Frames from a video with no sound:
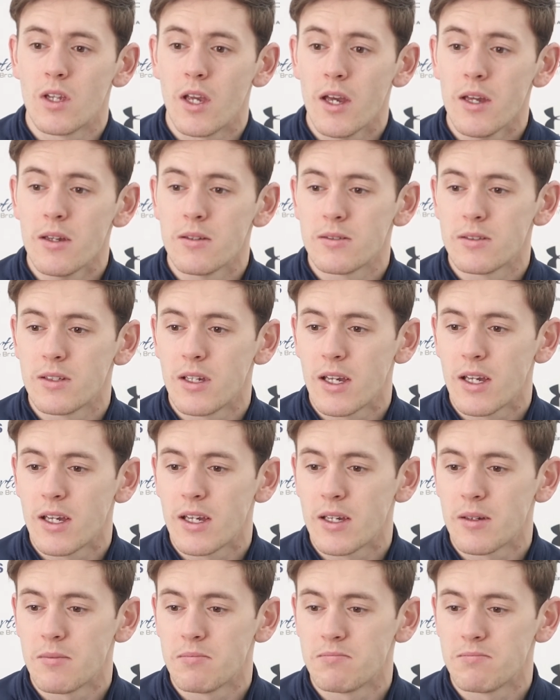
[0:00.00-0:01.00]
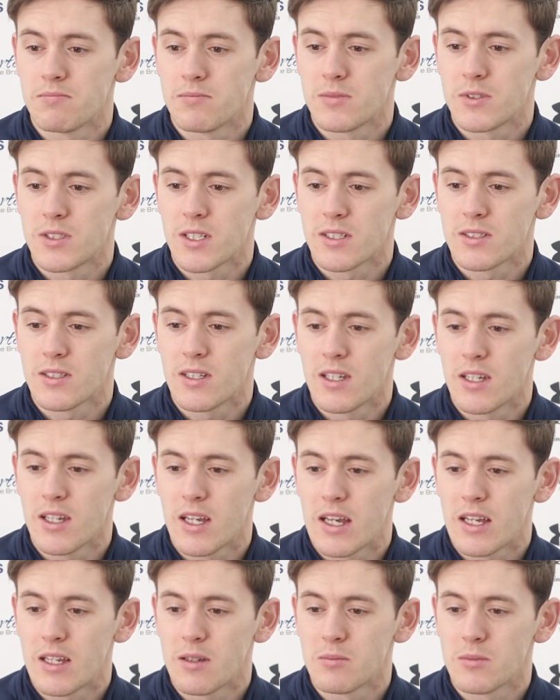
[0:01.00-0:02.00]
Yeah, 16
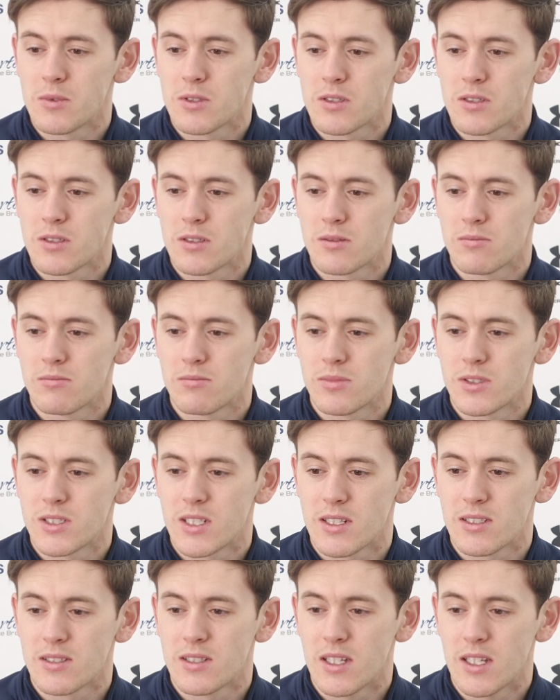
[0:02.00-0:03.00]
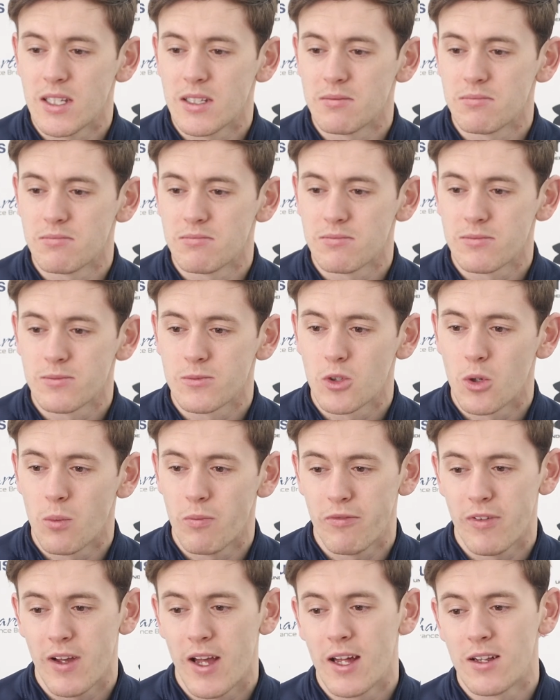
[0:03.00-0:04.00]
games, 16
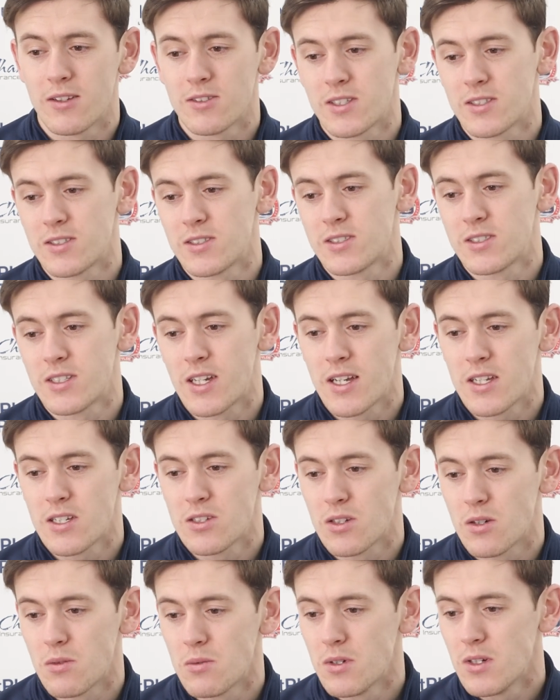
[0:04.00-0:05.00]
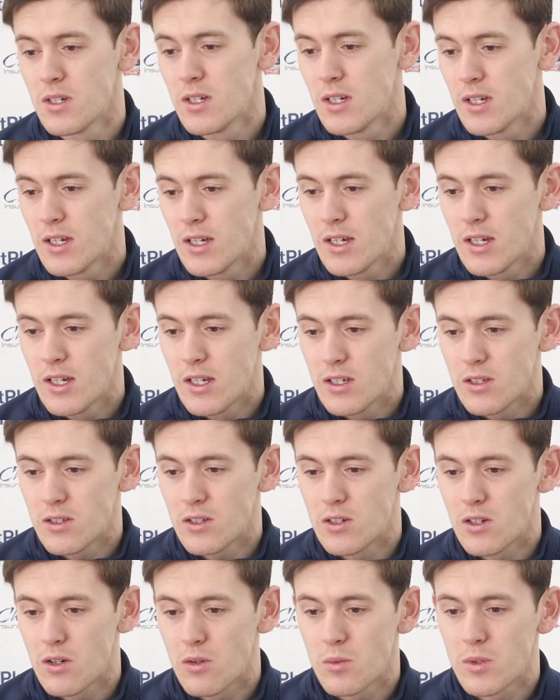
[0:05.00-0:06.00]
cup finals, as I say. So,
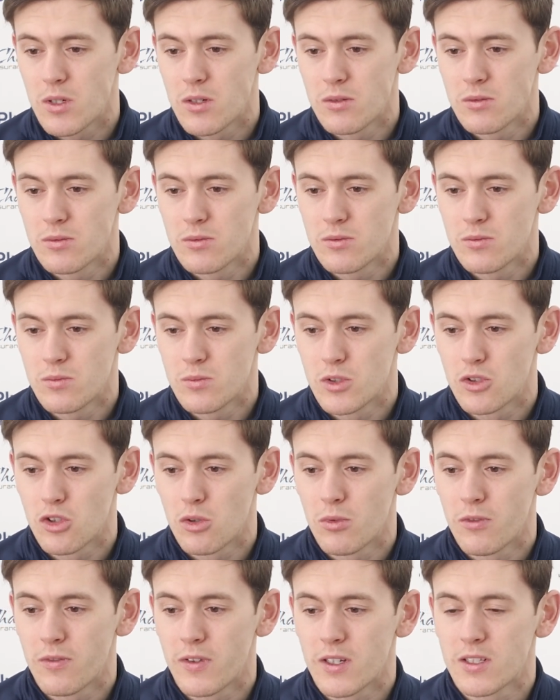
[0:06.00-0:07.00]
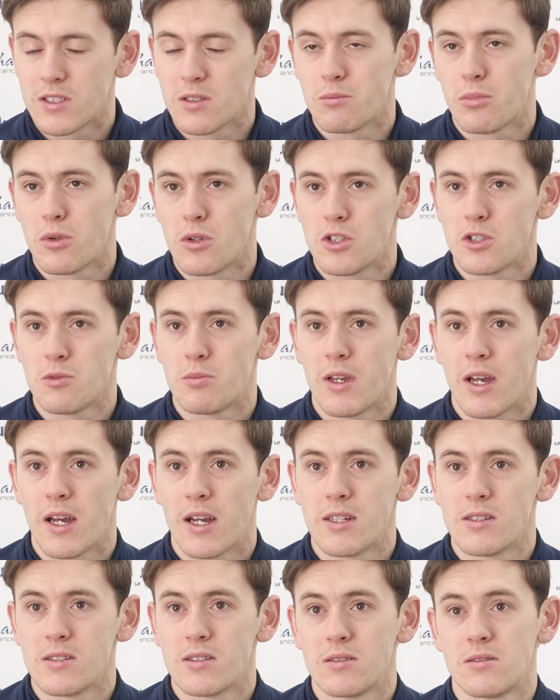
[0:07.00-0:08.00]
you know, we're double figures in points
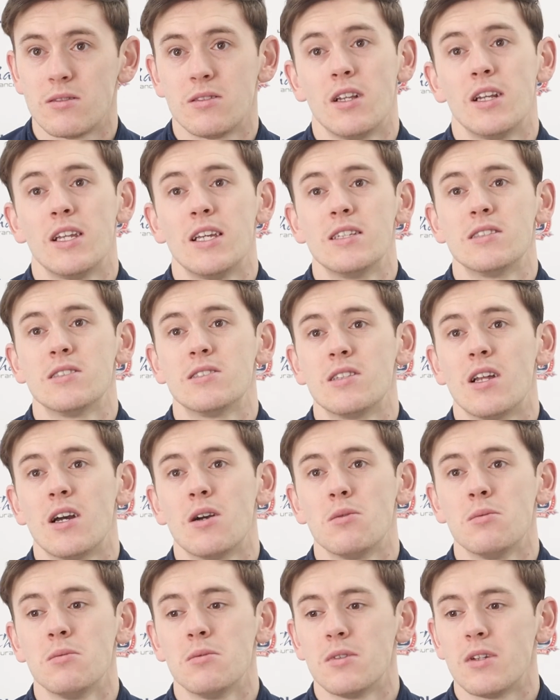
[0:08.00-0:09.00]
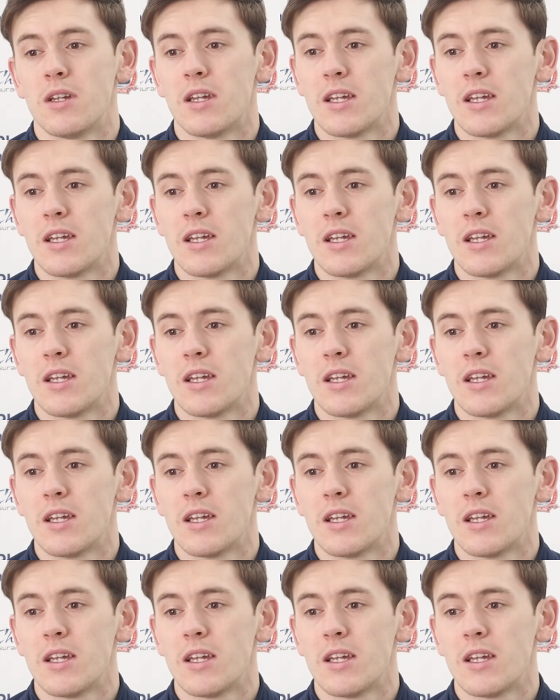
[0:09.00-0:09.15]
behind the leaders now.